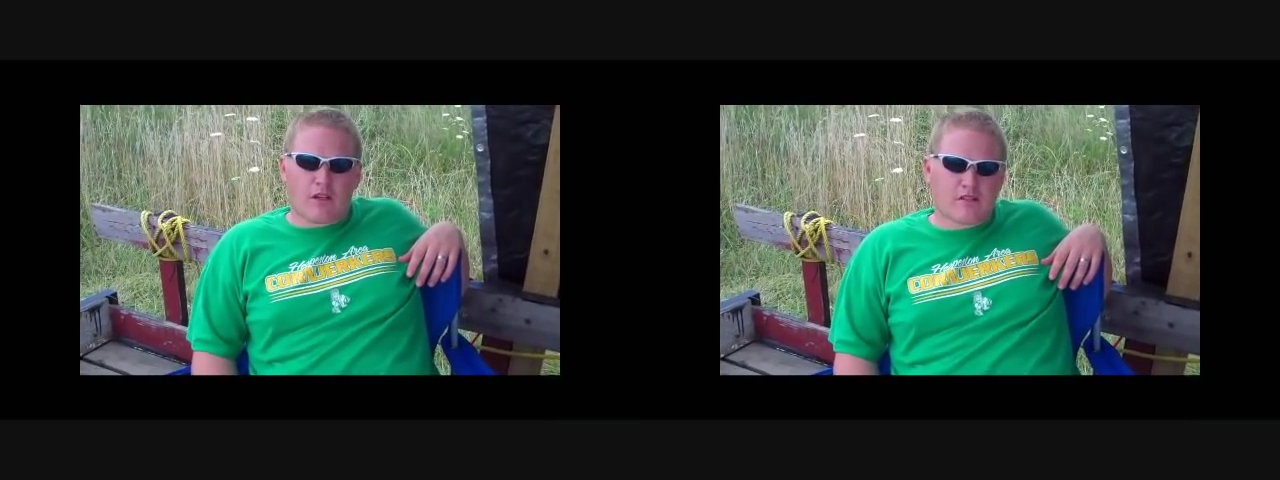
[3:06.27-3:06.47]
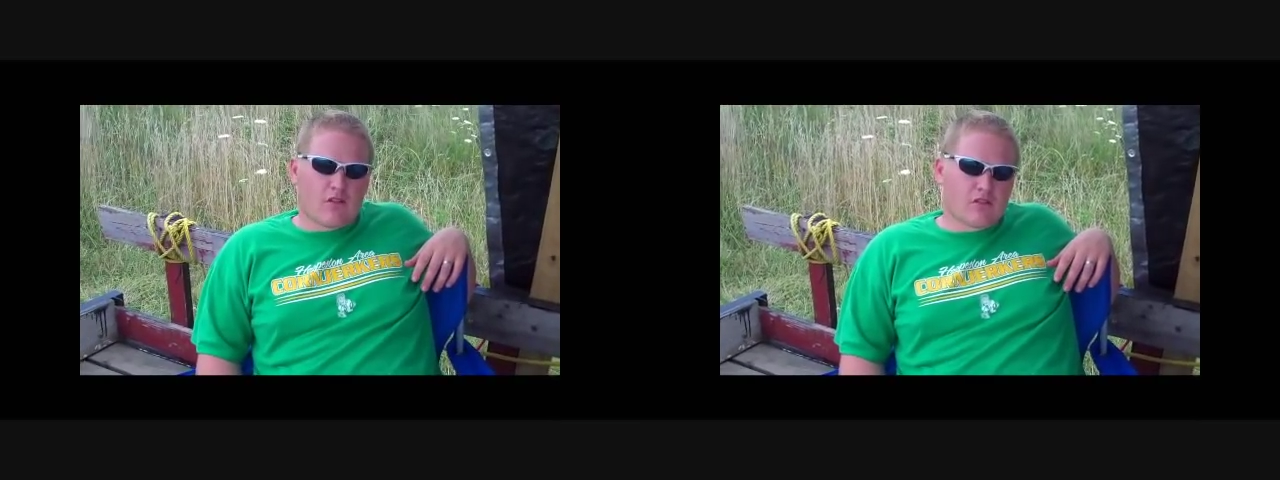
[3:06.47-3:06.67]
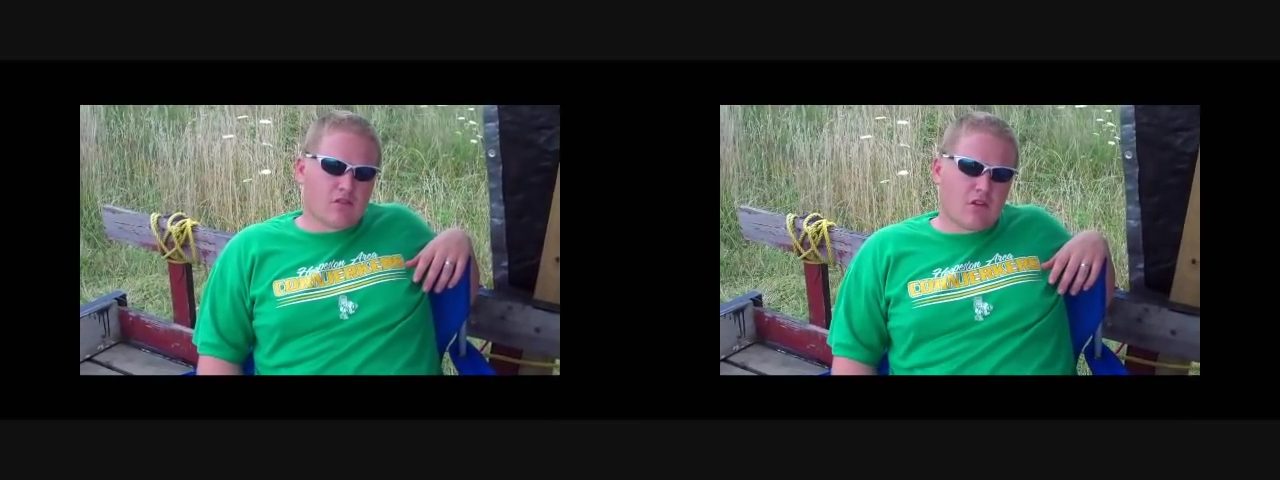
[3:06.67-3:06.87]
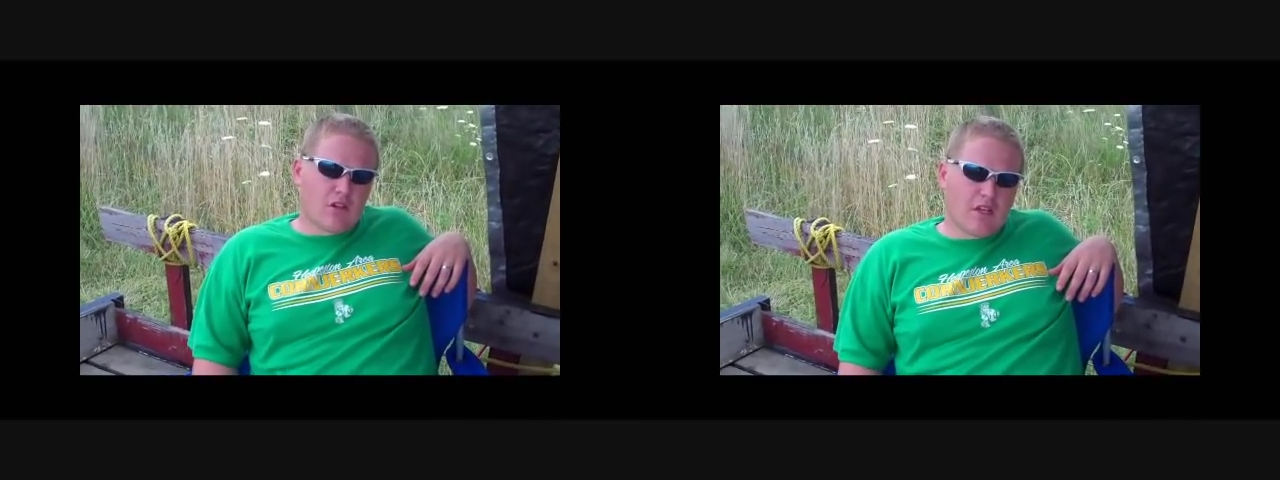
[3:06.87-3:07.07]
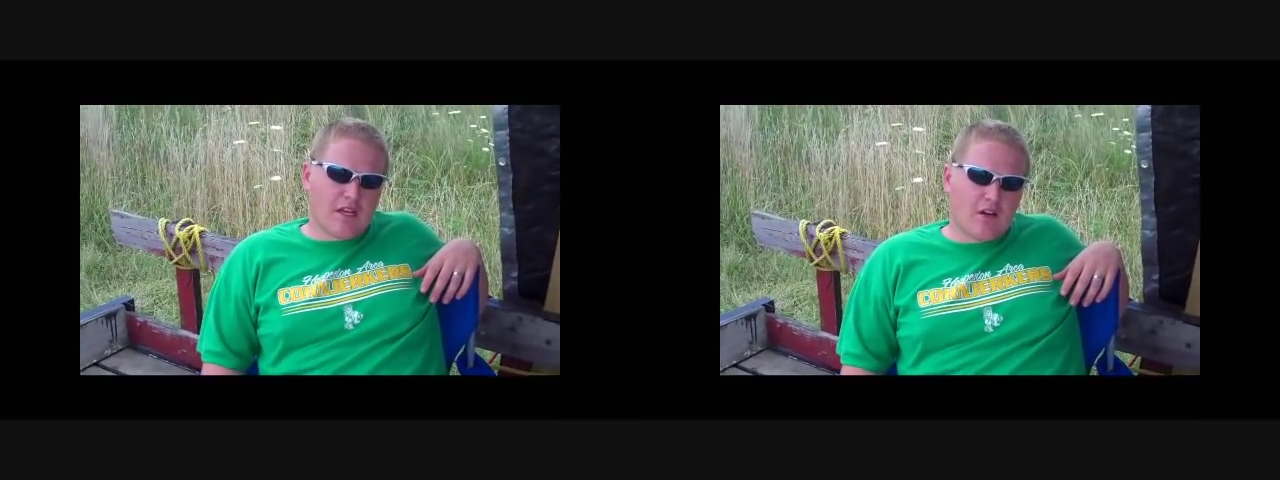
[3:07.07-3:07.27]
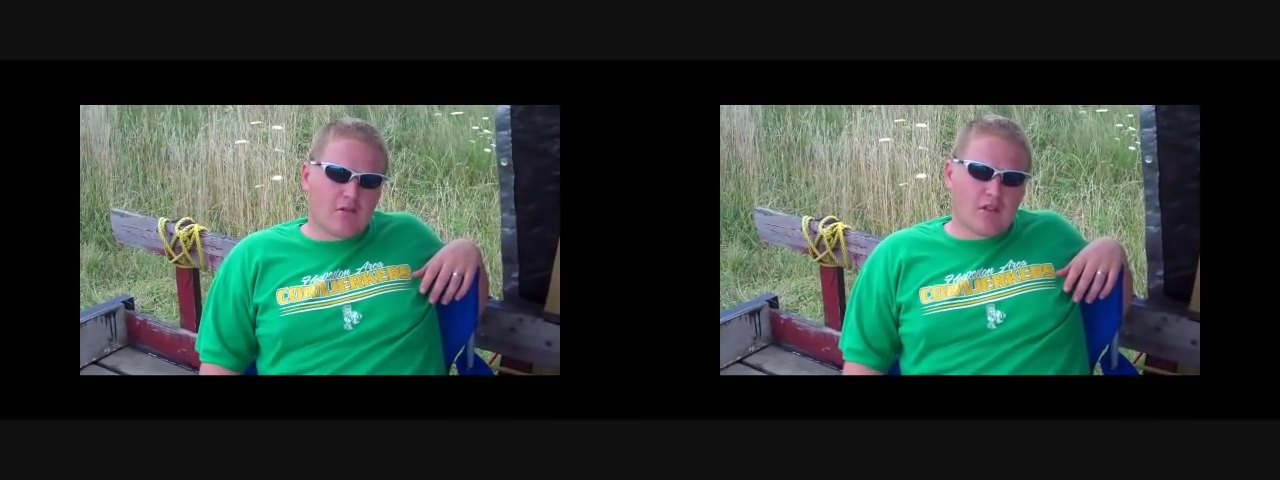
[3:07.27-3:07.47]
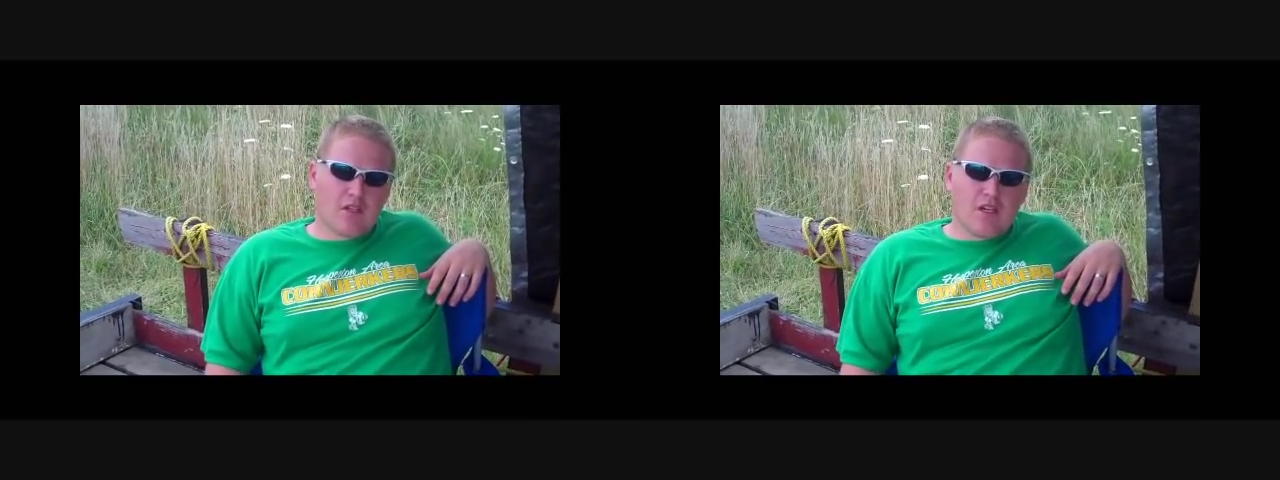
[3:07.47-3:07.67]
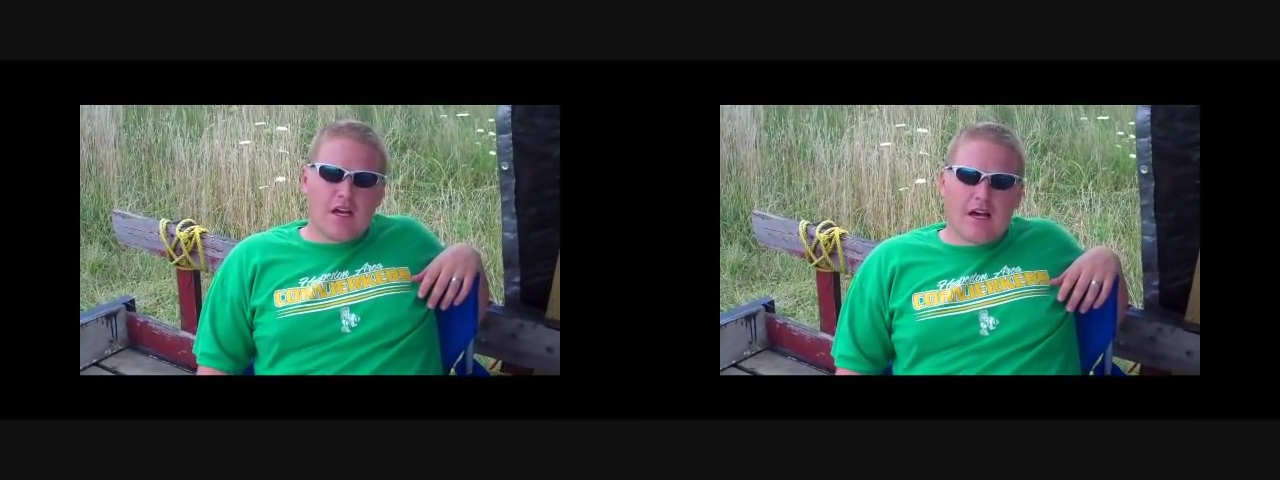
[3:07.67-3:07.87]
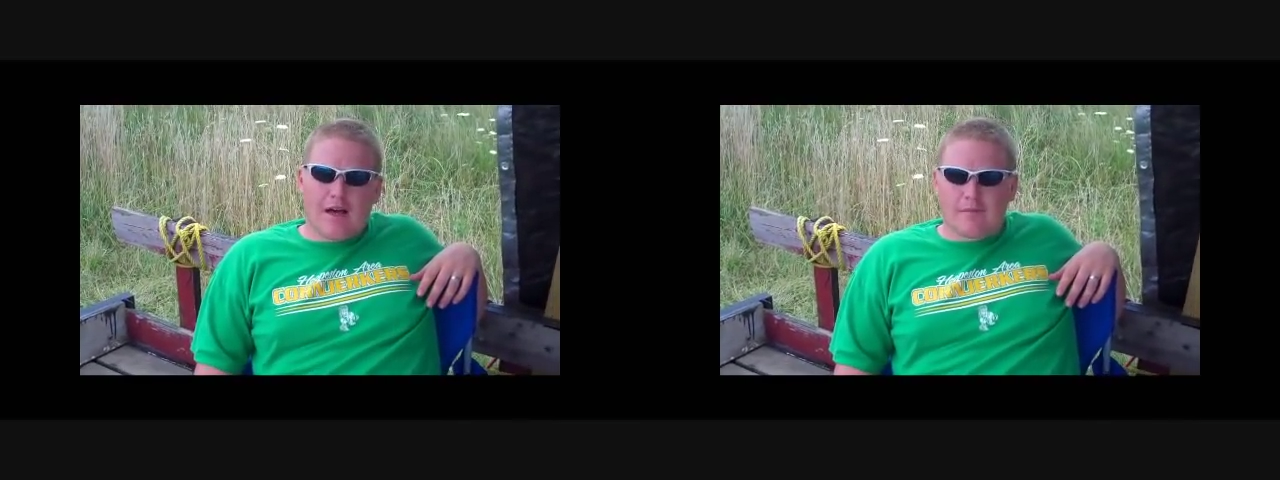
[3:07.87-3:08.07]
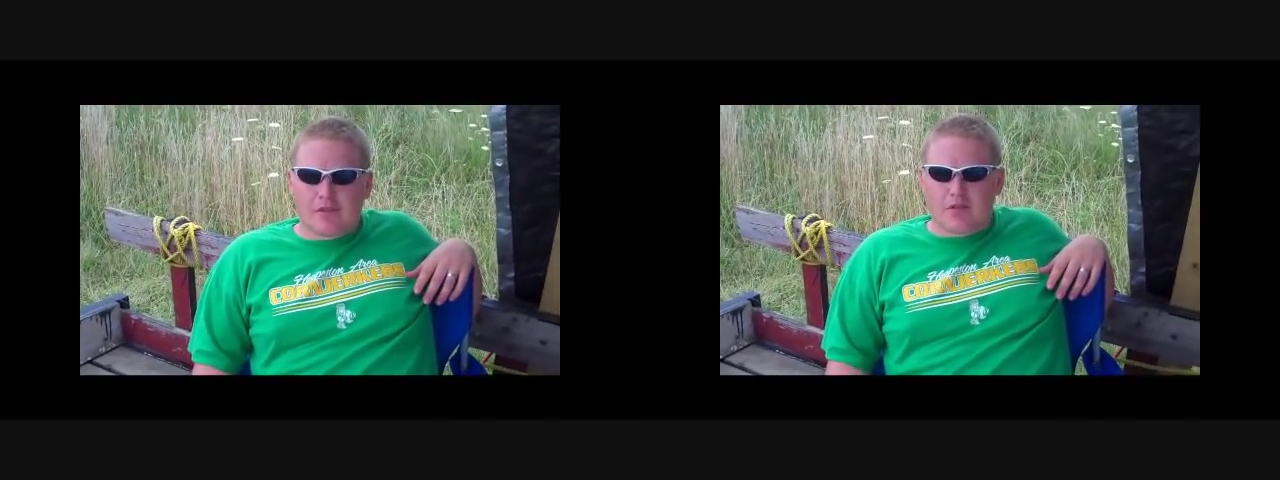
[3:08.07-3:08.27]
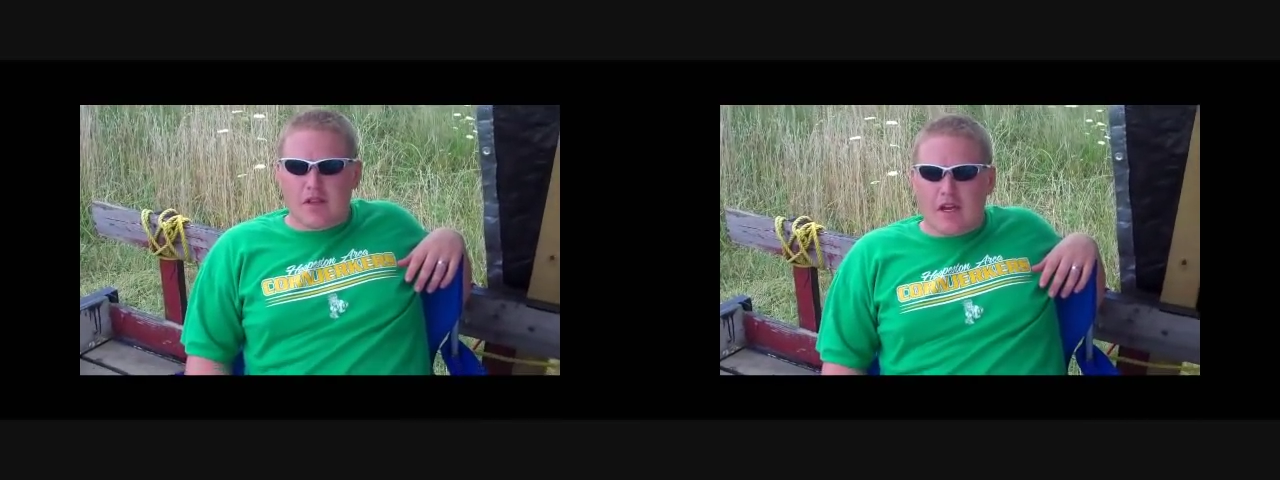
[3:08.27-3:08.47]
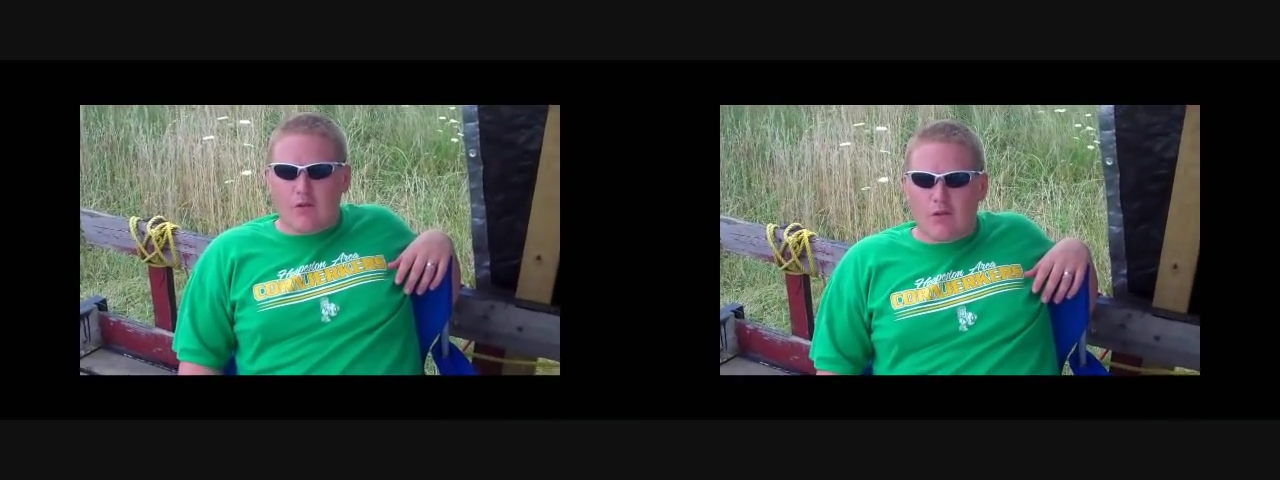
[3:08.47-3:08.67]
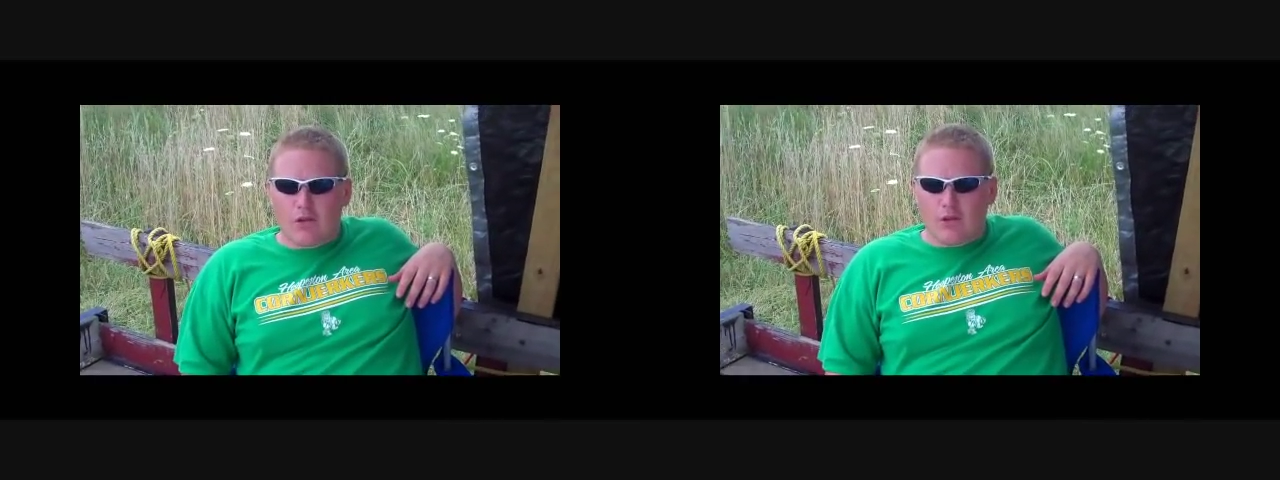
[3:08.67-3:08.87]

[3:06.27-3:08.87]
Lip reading: has also gone down, so now